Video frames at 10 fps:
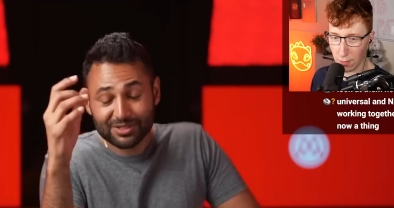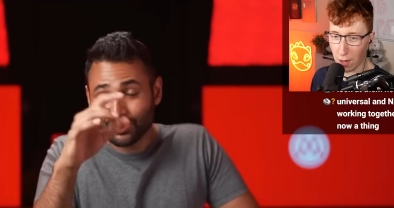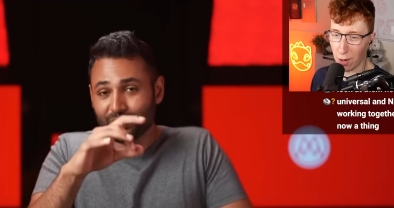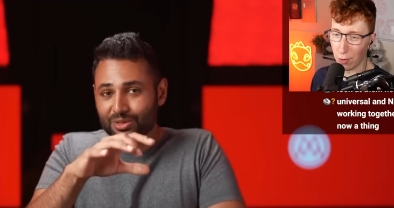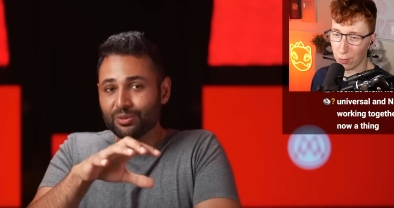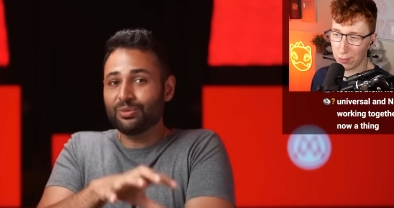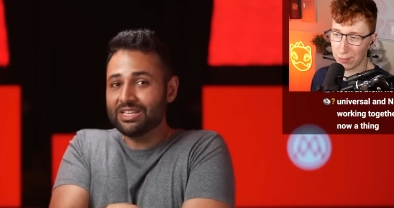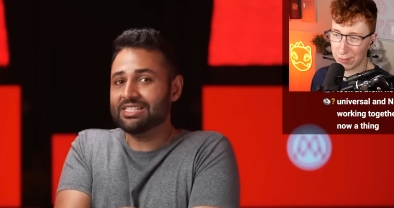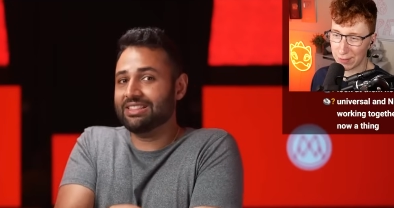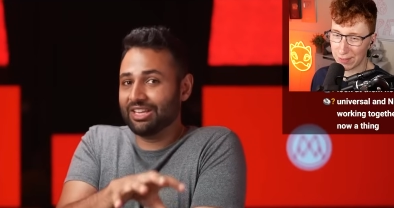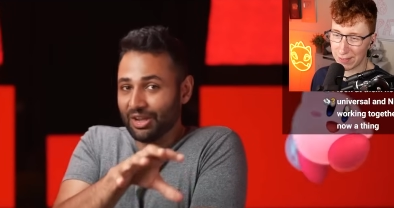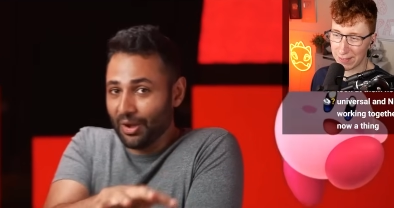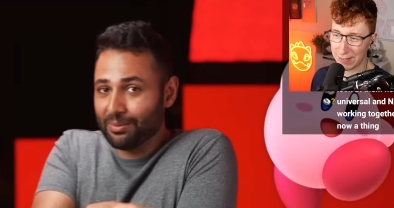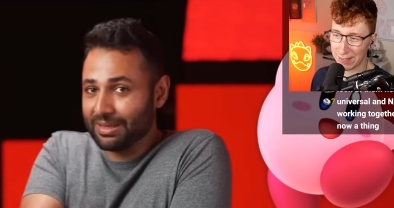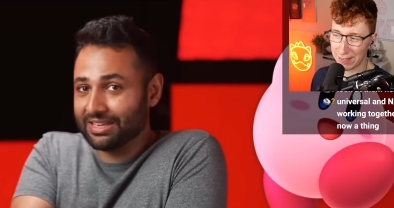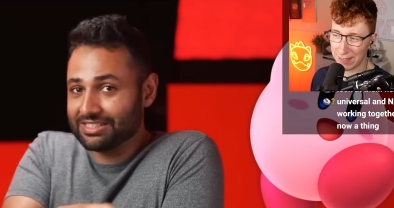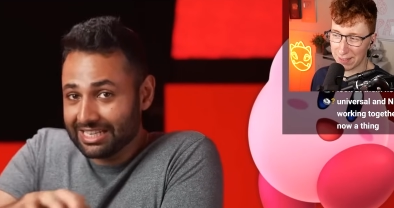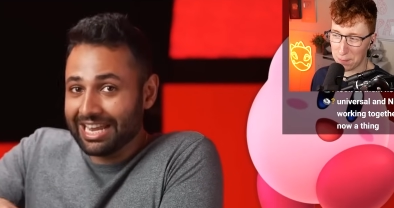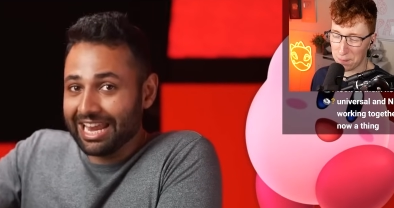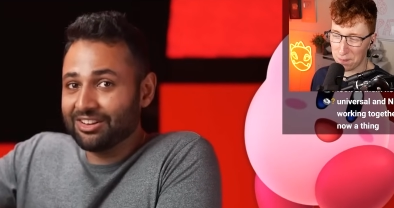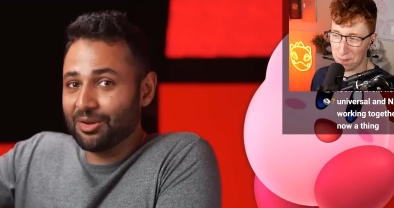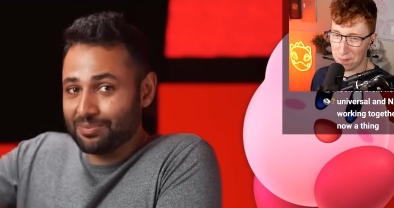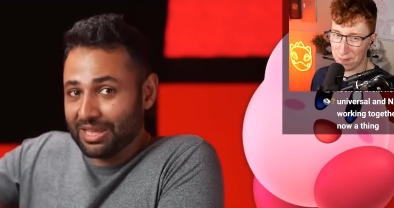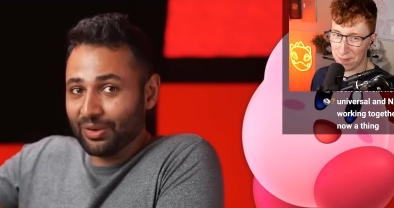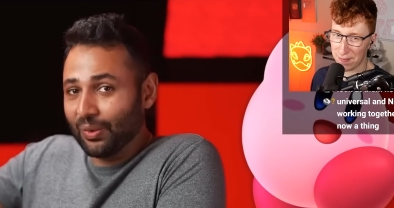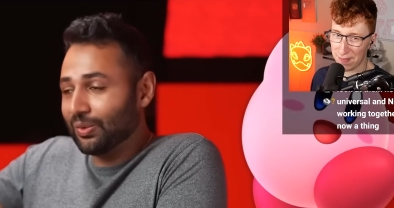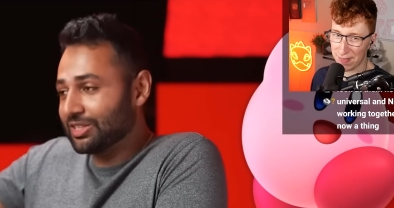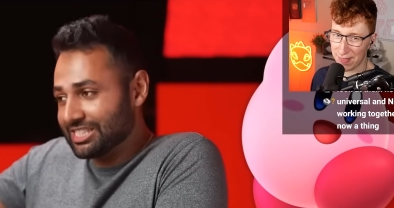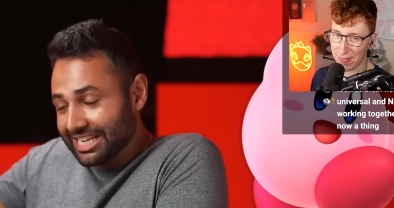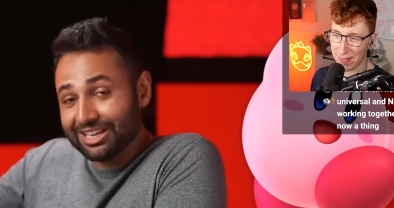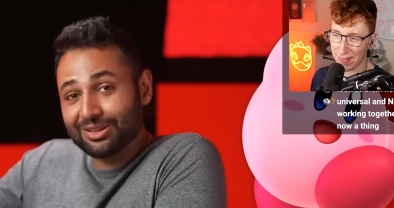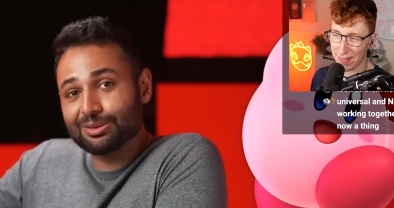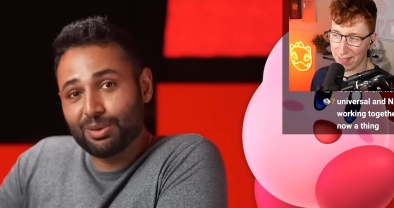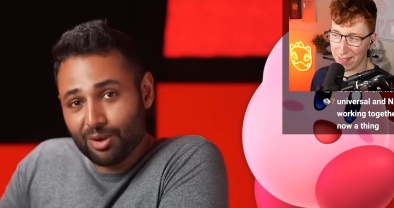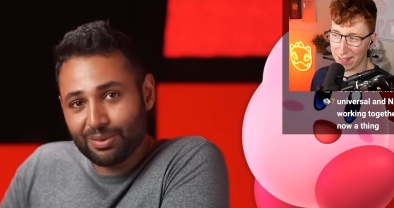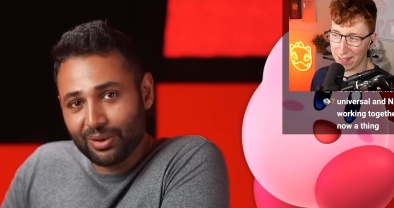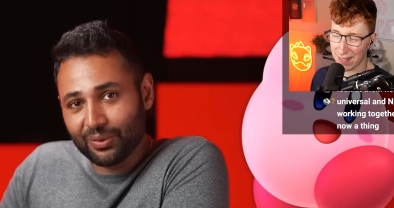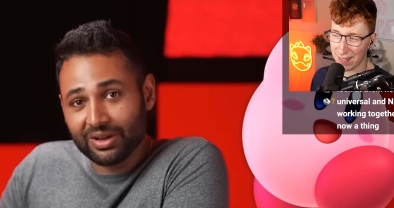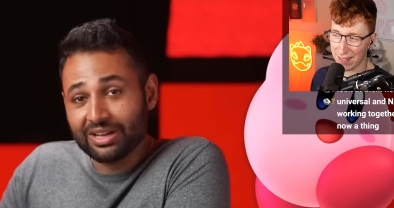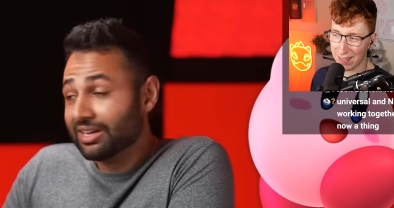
Speaker 1: So oh. the reason that Kirby didn't end up being called Tinkle Popo